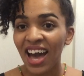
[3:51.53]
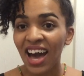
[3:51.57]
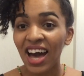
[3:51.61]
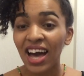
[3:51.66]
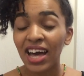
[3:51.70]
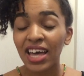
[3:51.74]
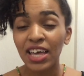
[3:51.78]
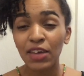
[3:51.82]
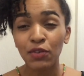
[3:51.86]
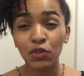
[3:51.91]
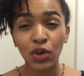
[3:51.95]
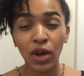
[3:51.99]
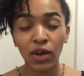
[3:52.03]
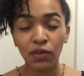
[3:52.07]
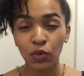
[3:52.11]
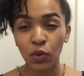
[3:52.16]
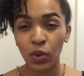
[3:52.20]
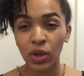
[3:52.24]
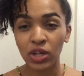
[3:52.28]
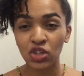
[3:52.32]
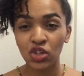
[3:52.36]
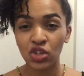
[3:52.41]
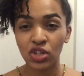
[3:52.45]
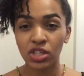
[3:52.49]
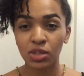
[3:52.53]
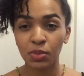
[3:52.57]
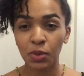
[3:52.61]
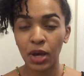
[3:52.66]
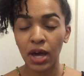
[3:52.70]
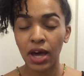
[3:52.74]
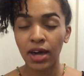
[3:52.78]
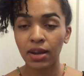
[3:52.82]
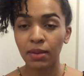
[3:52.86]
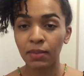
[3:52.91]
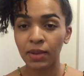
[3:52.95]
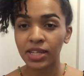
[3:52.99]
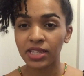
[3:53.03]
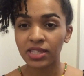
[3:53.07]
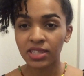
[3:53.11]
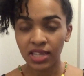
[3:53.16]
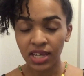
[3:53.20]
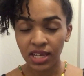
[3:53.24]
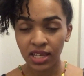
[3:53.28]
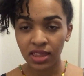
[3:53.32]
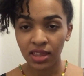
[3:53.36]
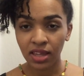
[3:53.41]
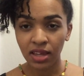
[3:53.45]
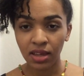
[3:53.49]
Uh, if you have questions about how to
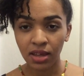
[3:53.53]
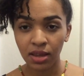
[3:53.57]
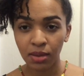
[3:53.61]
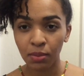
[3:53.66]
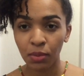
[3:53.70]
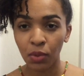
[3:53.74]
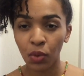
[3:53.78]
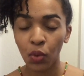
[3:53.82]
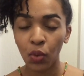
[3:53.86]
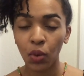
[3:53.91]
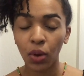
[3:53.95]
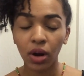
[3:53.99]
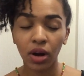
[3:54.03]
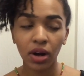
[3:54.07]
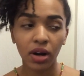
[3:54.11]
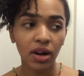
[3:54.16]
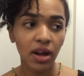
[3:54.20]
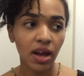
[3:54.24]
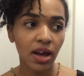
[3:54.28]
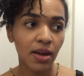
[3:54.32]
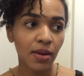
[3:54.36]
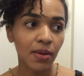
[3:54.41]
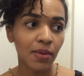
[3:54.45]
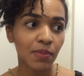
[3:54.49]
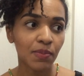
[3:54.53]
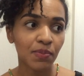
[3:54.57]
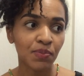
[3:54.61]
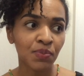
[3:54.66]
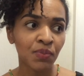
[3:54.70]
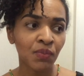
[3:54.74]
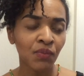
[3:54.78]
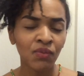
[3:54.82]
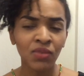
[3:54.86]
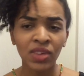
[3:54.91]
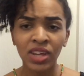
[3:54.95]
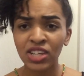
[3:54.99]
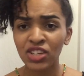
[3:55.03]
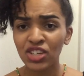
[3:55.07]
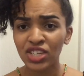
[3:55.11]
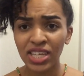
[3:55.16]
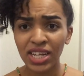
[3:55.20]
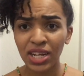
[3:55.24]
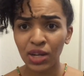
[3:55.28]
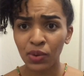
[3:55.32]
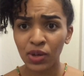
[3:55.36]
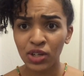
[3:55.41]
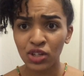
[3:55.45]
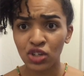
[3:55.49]
maintain them or um, just
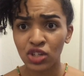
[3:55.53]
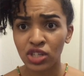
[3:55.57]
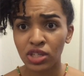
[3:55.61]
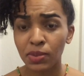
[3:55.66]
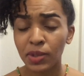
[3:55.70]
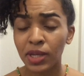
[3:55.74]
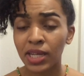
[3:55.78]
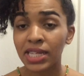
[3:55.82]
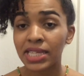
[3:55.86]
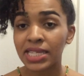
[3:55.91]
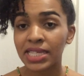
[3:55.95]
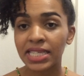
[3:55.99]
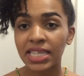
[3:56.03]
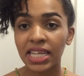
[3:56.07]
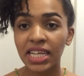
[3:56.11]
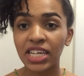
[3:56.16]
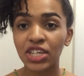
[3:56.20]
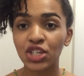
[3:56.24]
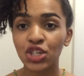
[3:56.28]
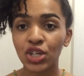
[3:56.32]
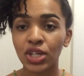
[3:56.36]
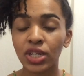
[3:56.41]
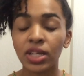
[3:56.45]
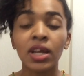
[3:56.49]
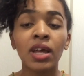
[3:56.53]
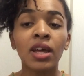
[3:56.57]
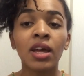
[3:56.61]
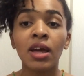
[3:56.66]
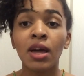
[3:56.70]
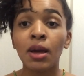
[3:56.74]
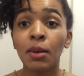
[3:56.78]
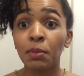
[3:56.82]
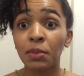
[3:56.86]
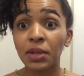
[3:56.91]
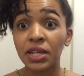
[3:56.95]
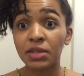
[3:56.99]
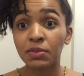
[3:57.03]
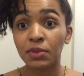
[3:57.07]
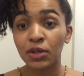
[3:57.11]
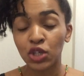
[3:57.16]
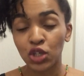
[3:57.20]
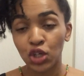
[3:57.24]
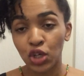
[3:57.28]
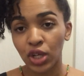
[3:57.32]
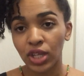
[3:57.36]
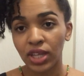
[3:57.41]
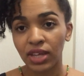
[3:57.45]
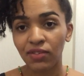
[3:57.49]
any questions about installation, please make
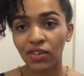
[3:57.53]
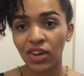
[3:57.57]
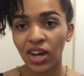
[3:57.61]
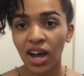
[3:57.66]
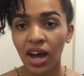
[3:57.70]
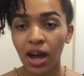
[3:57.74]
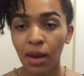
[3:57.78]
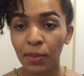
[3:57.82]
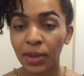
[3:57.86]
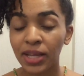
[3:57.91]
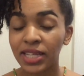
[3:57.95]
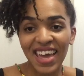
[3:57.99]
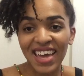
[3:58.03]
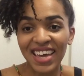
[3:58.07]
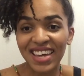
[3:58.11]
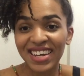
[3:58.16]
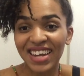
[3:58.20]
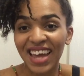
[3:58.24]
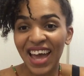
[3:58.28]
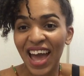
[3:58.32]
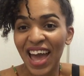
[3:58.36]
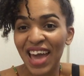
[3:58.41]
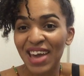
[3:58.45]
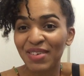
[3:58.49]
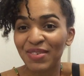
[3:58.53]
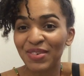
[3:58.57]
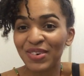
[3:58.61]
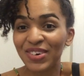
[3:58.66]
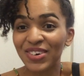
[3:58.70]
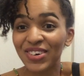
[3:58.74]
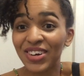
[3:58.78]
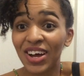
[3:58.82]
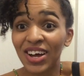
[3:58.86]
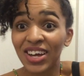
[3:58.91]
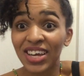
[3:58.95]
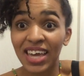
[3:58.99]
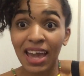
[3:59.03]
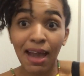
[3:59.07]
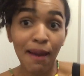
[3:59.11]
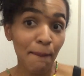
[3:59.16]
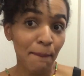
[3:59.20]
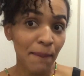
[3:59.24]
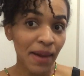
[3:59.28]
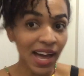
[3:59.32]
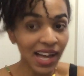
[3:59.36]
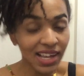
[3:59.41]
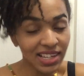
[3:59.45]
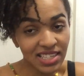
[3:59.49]
sure you leave a comment and I will
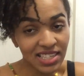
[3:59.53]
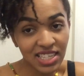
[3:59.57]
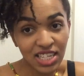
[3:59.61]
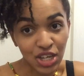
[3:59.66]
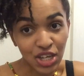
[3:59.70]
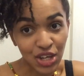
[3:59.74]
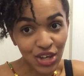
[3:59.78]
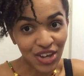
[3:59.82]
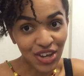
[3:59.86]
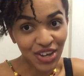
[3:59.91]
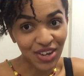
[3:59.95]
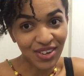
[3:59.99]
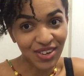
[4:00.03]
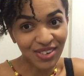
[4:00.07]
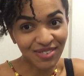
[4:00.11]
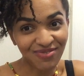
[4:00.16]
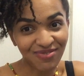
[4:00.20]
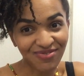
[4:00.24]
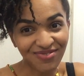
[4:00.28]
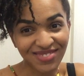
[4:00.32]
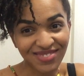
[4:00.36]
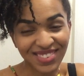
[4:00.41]
get back to you.